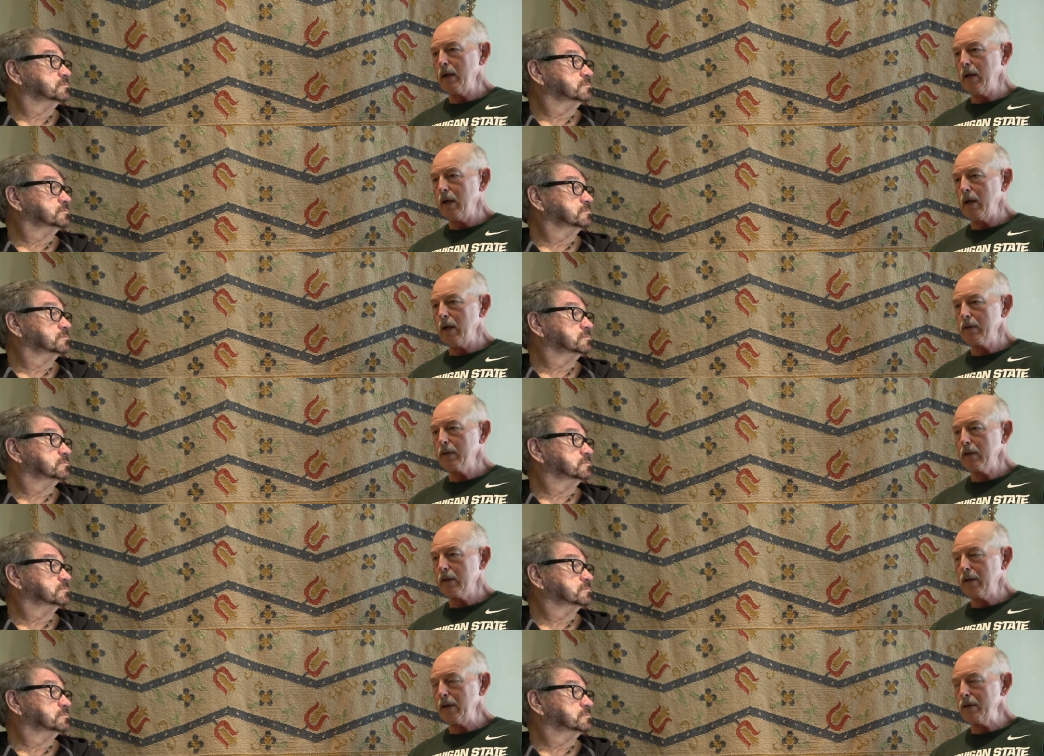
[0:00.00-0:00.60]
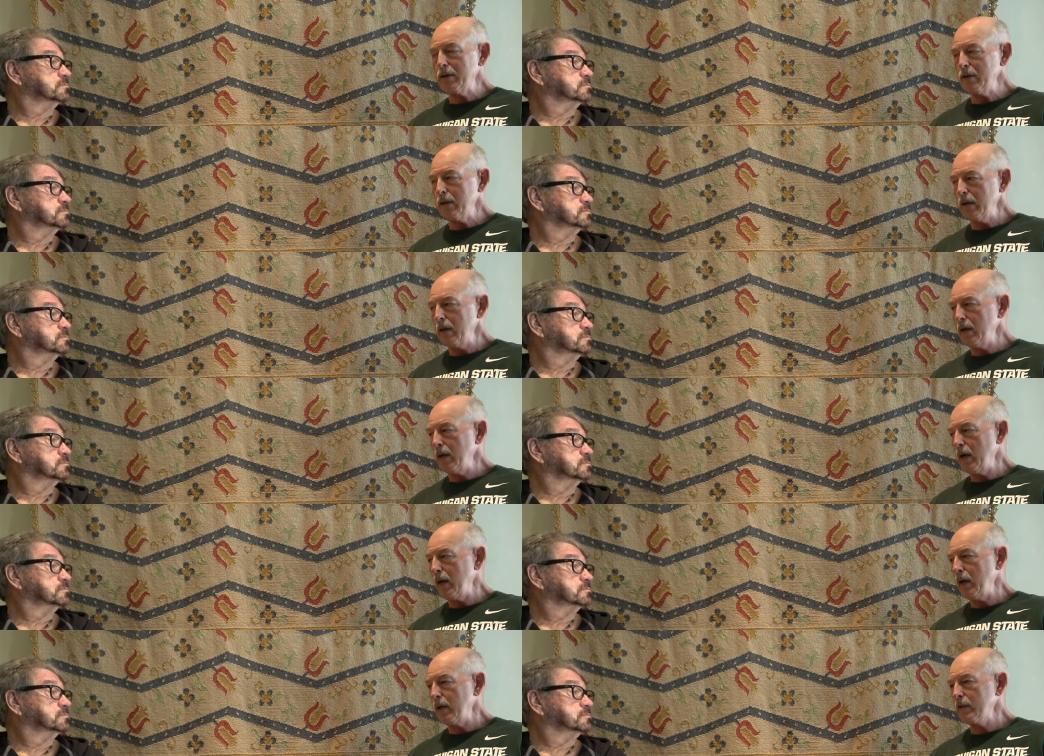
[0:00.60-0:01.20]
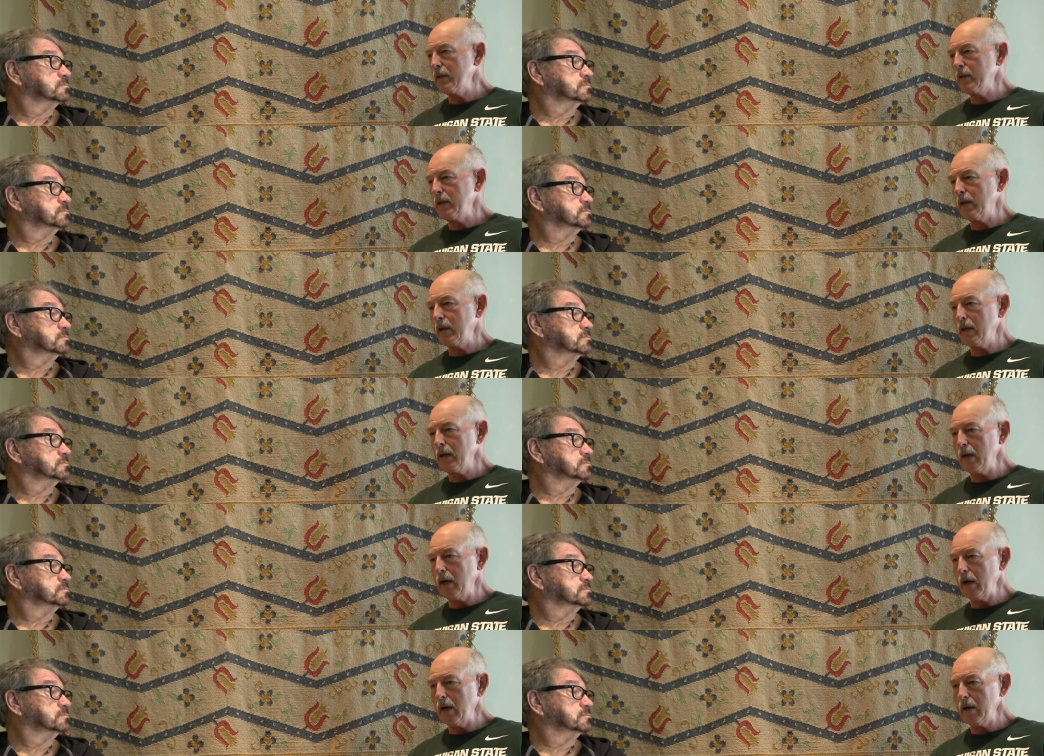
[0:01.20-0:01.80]
Speaker 1: uh, Sakichi Iha's tenth
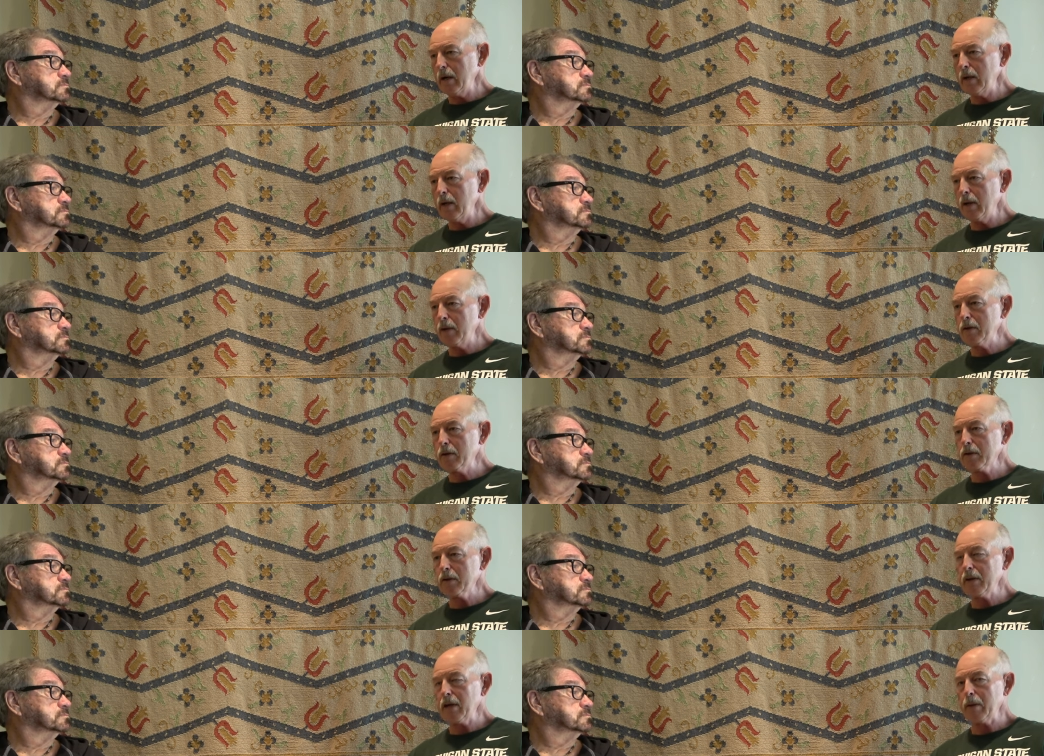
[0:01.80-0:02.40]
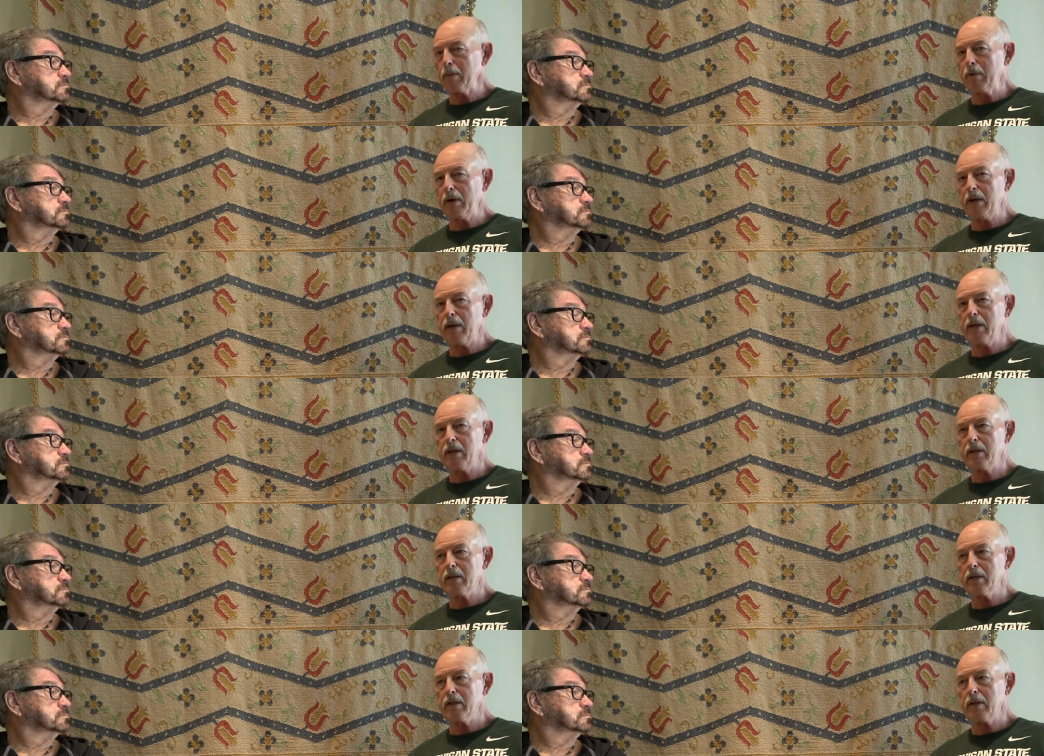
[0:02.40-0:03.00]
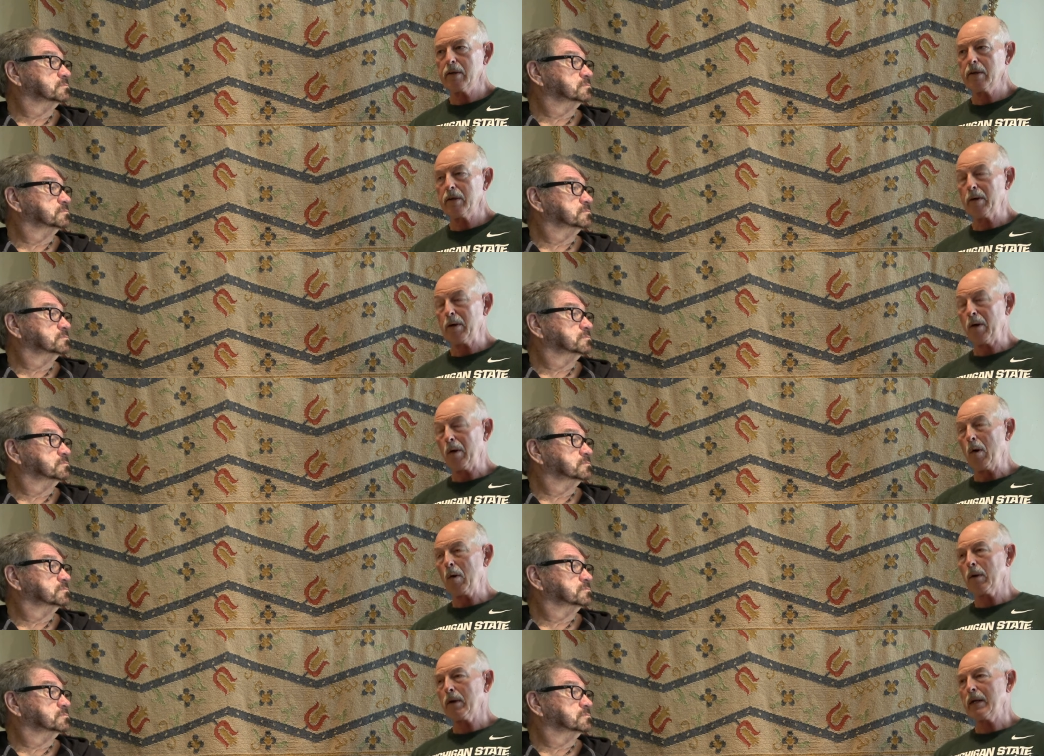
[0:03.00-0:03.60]
dan, he just celebrated his
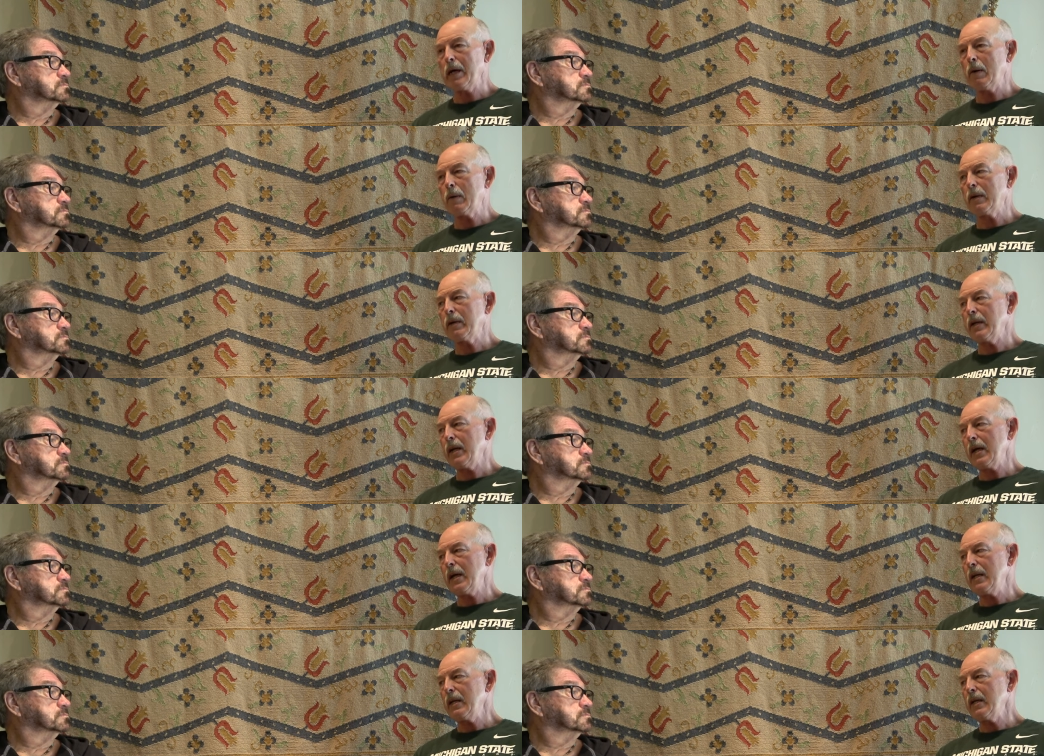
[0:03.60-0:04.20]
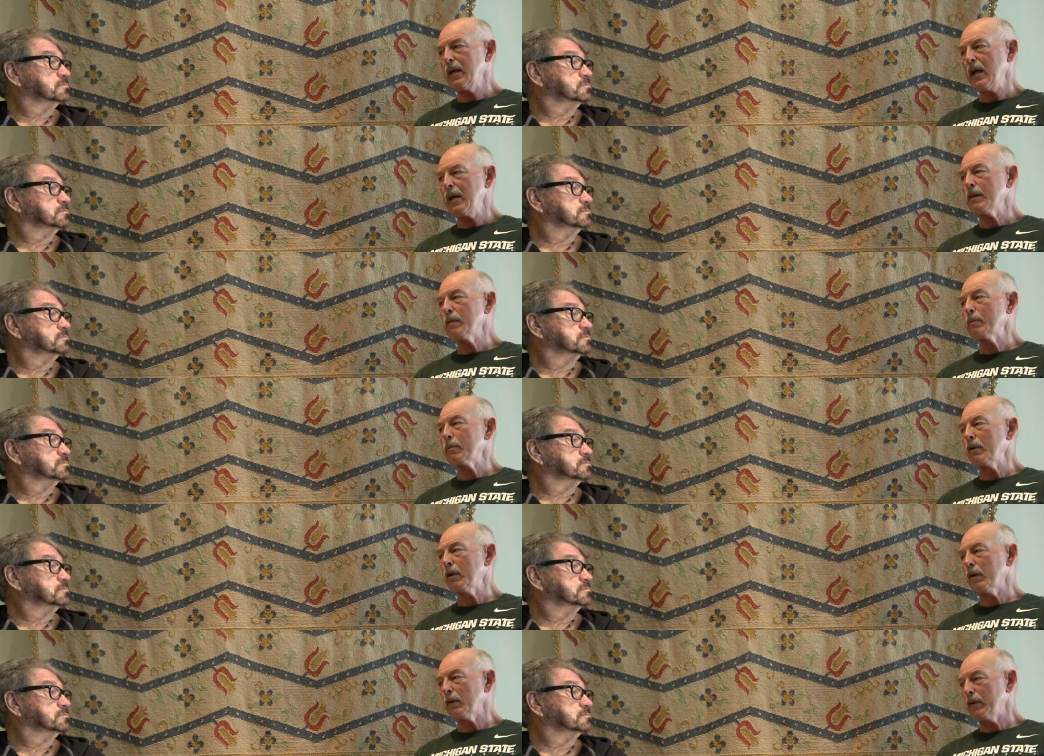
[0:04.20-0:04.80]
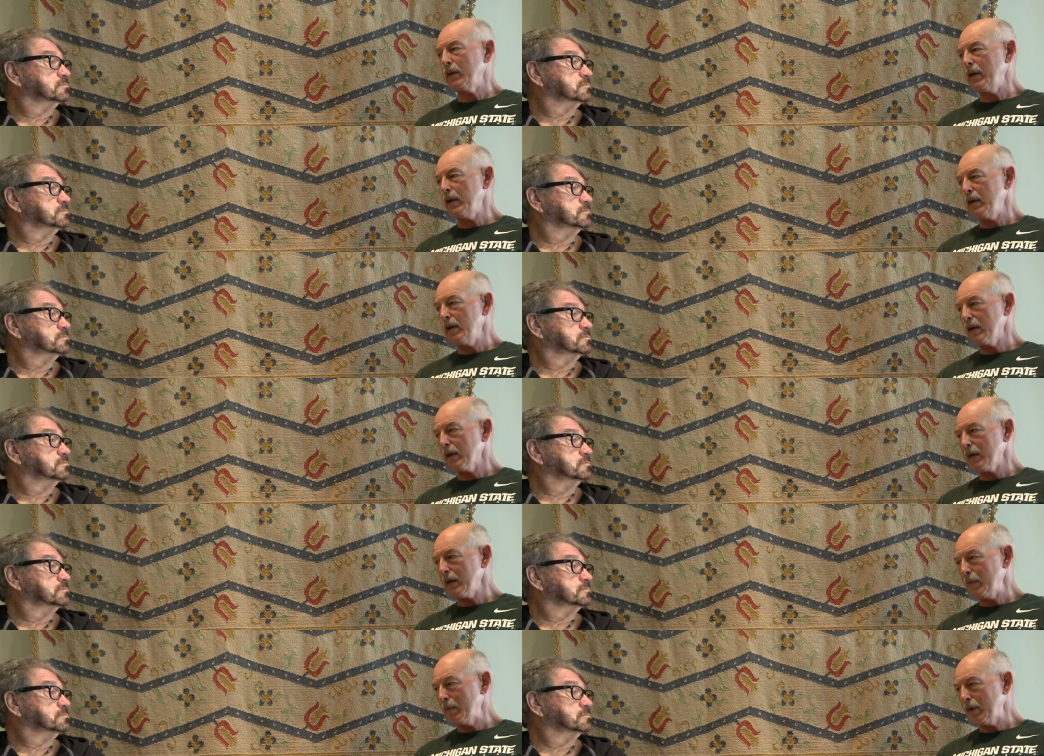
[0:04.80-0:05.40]
Okinawan eighty-eighth birthday
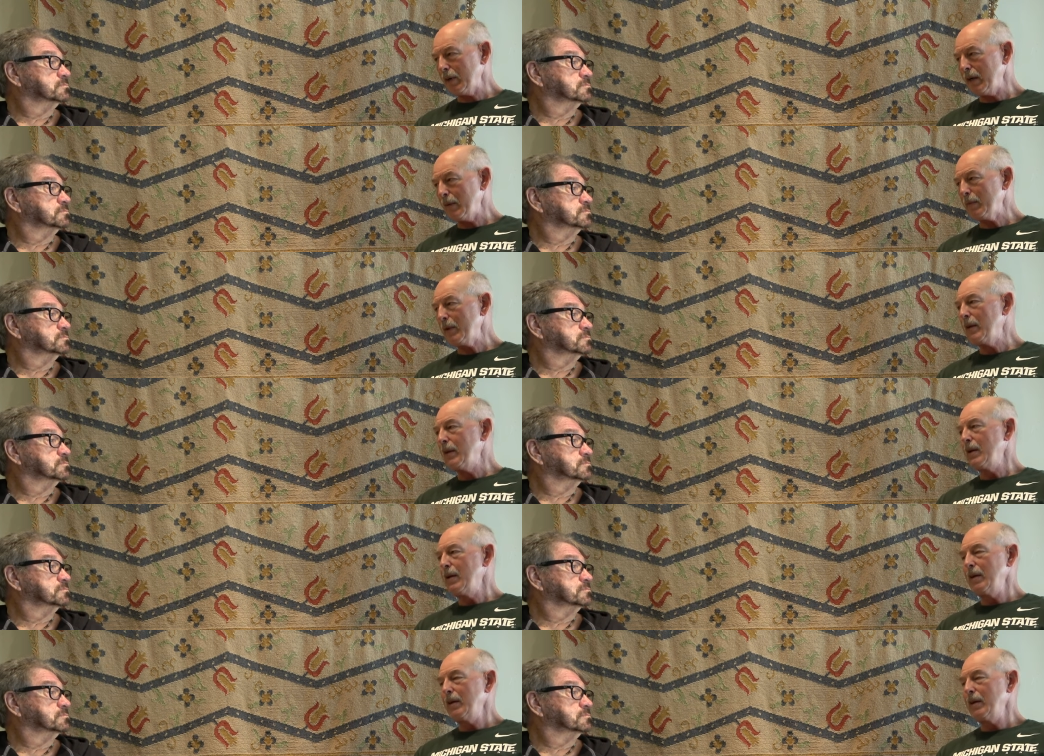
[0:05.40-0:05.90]
here coming up.